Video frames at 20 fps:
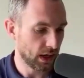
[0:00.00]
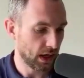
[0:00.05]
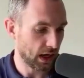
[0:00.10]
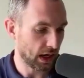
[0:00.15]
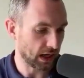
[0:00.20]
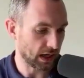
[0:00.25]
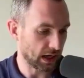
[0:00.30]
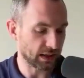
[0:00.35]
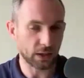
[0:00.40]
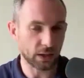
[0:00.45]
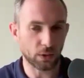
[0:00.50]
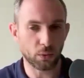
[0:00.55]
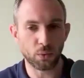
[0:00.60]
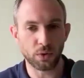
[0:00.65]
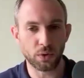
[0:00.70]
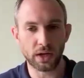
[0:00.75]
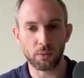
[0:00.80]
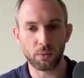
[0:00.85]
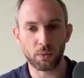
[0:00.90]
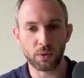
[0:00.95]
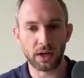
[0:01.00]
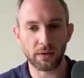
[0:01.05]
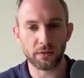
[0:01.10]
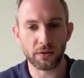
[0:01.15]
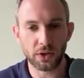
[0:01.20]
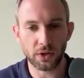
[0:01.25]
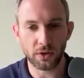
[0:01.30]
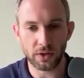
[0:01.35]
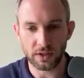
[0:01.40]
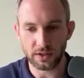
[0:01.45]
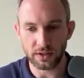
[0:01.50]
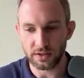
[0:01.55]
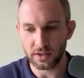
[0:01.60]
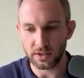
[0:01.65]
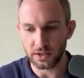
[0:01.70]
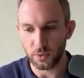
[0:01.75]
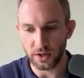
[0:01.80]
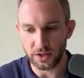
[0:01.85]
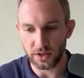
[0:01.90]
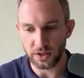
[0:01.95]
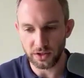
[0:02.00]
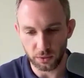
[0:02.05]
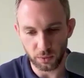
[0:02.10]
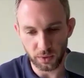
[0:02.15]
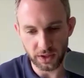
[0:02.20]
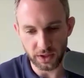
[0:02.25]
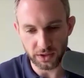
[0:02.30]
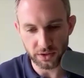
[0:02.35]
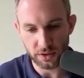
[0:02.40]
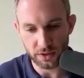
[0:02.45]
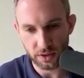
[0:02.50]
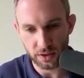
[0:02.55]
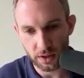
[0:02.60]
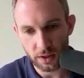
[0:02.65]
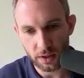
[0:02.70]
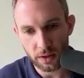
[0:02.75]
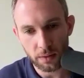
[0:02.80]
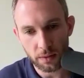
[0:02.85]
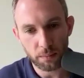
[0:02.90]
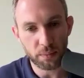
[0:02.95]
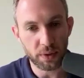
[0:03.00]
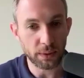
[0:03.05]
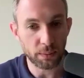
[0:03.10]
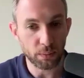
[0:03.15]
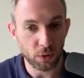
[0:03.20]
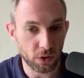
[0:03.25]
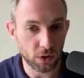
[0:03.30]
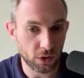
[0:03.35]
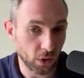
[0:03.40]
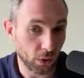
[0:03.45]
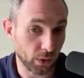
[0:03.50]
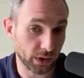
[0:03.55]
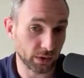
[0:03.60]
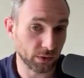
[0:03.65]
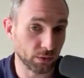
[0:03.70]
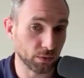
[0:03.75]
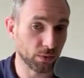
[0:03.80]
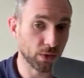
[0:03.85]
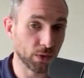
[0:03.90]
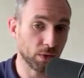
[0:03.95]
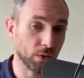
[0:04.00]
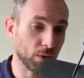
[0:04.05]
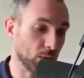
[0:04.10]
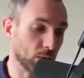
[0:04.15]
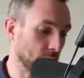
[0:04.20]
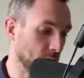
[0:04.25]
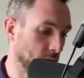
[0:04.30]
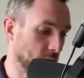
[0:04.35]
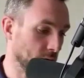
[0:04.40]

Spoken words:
And I think whenever you're in a situation in which people are going through